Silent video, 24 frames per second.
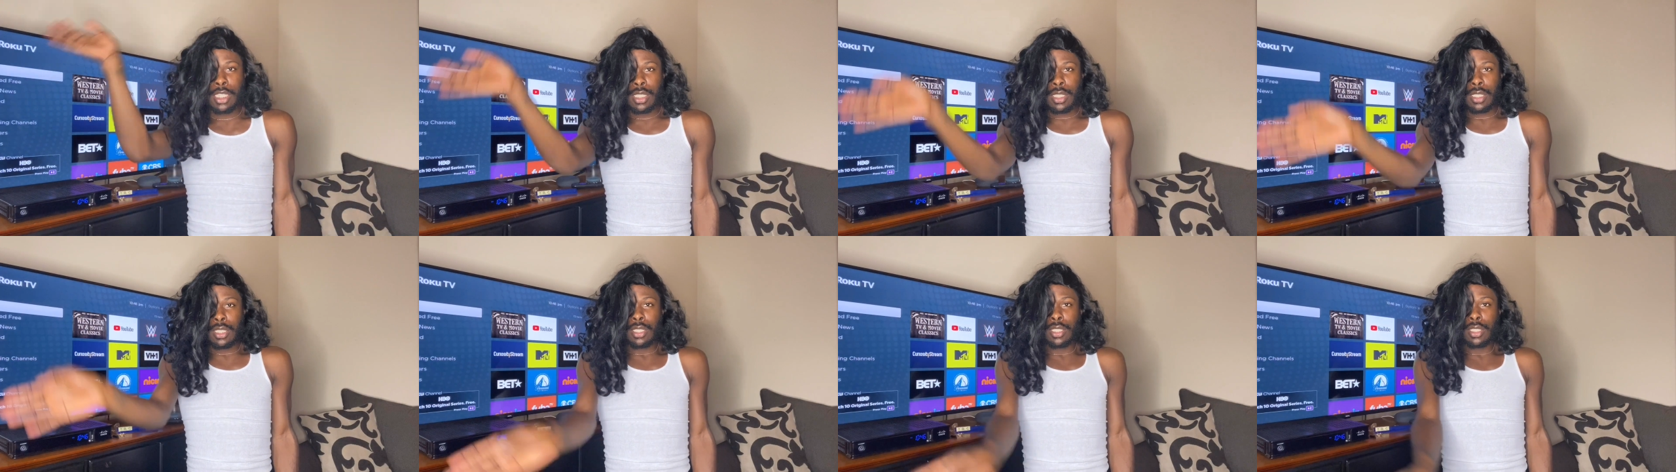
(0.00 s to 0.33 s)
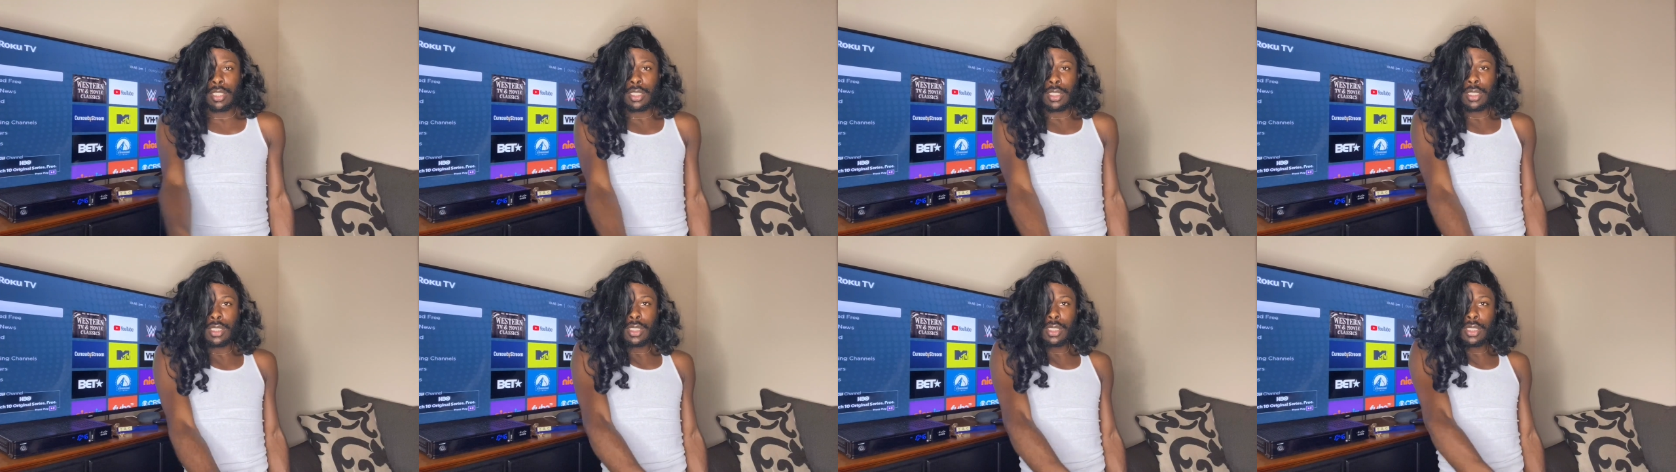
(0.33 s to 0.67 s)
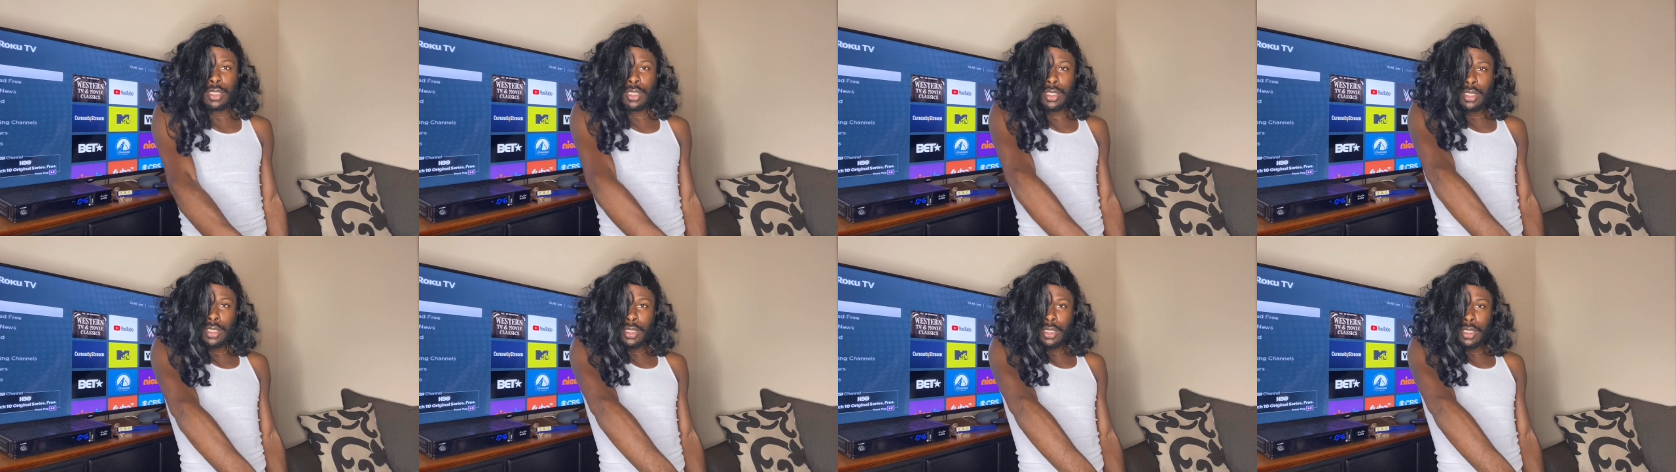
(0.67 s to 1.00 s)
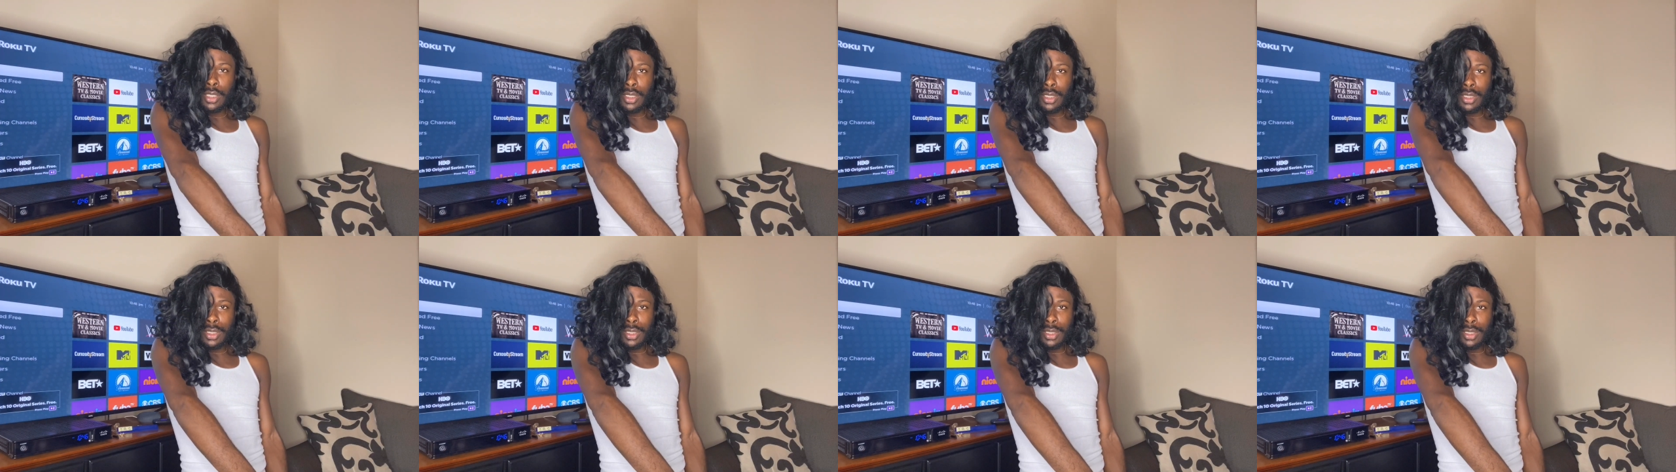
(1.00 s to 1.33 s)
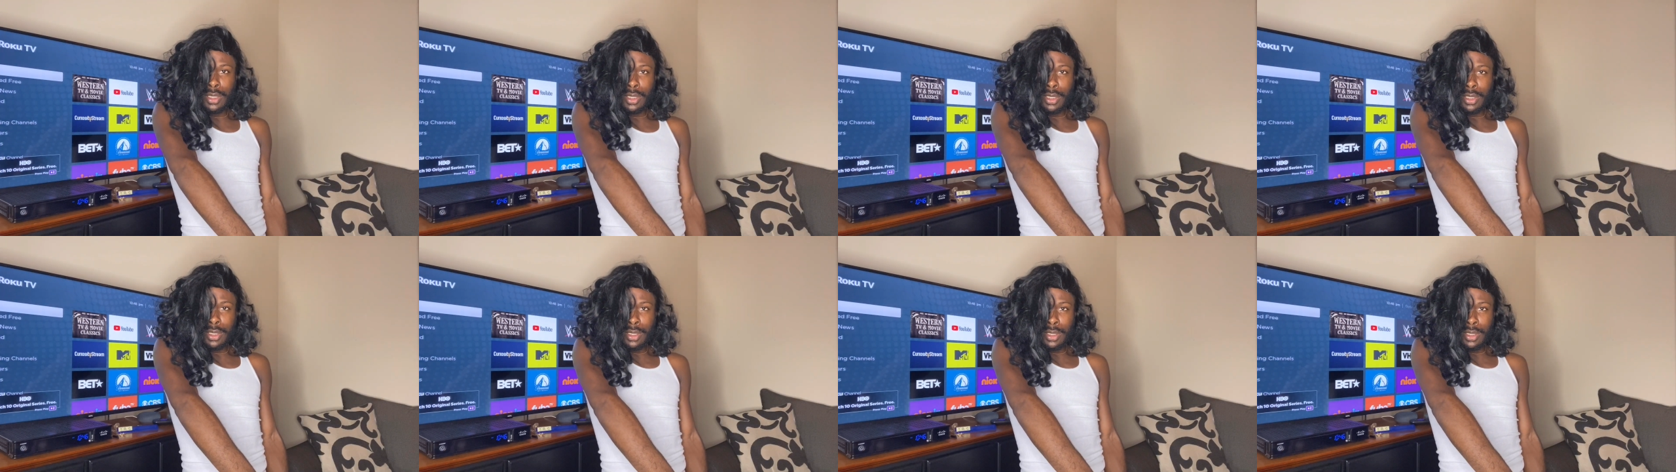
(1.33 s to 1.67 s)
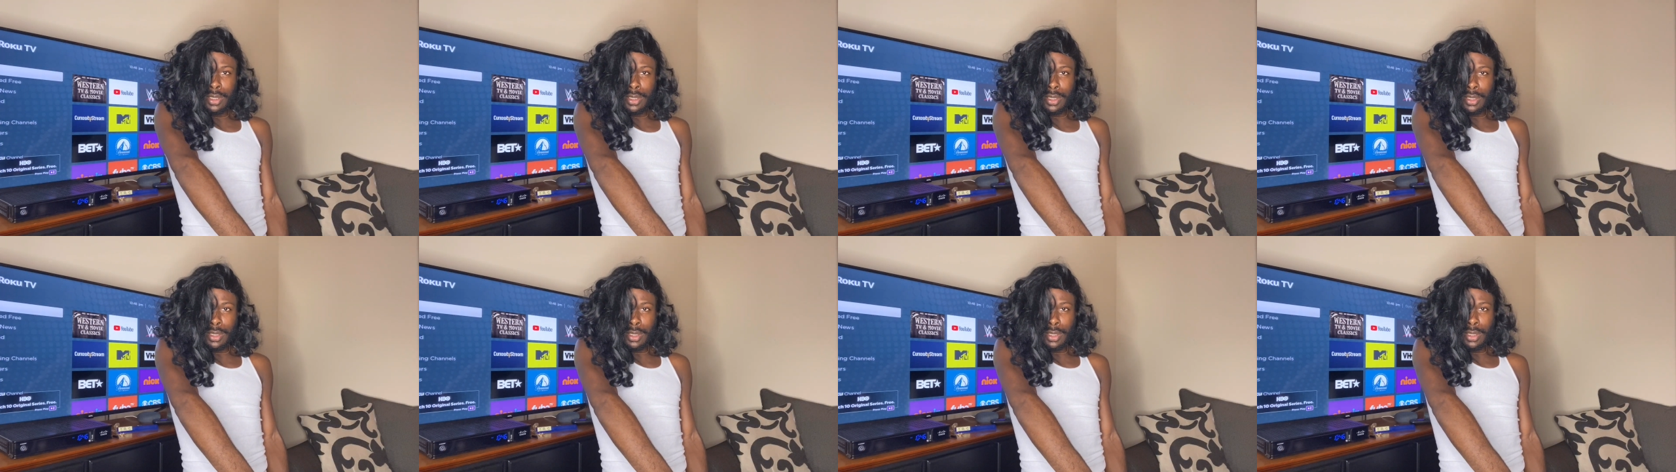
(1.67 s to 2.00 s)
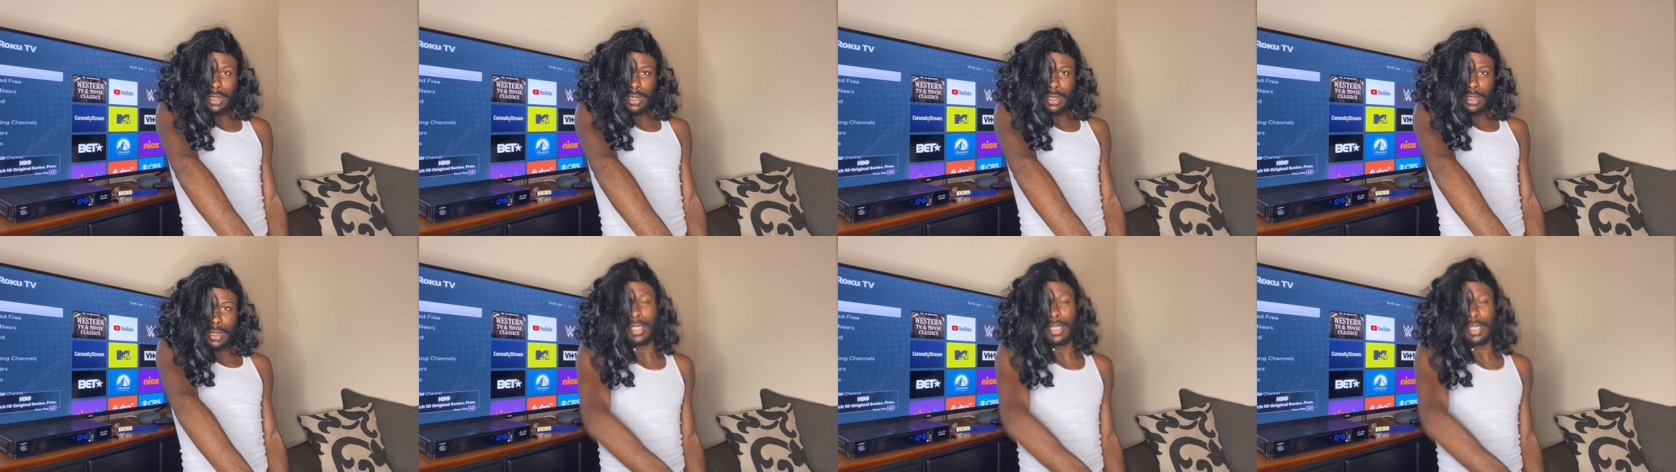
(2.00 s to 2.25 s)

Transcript: (silence)